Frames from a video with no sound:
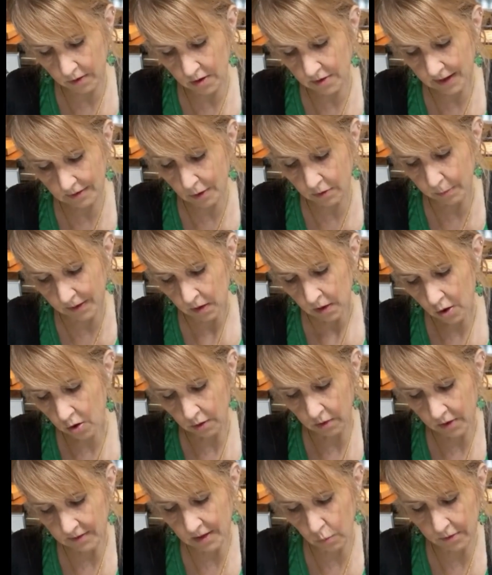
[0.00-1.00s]
of
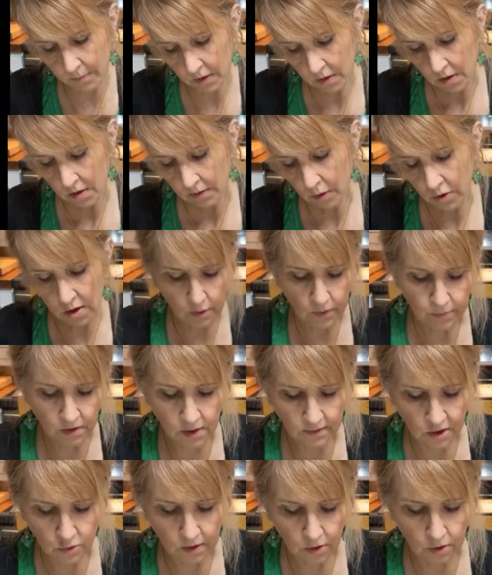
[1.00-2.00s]
the
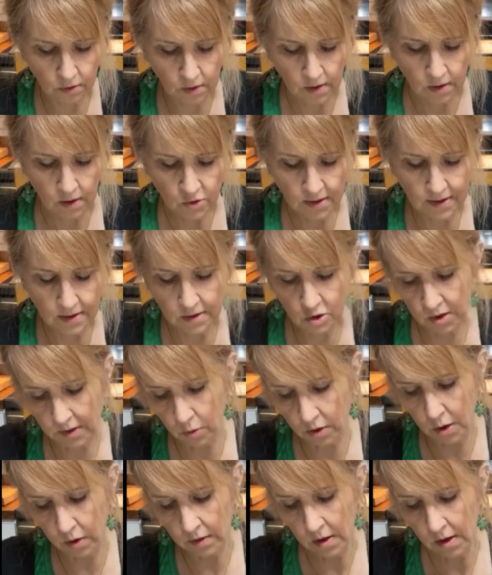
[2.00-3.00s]
pot
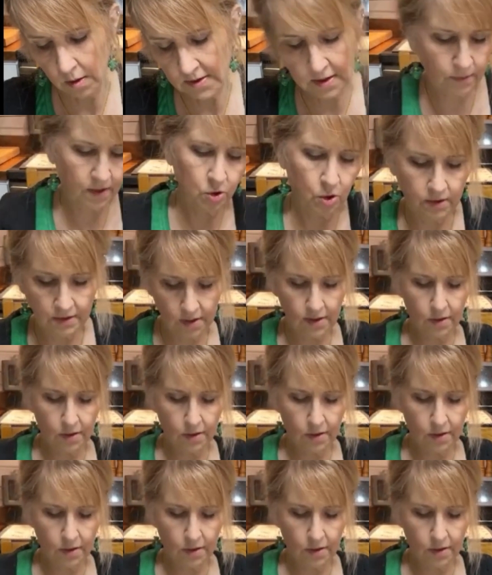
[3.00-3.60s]
of gold,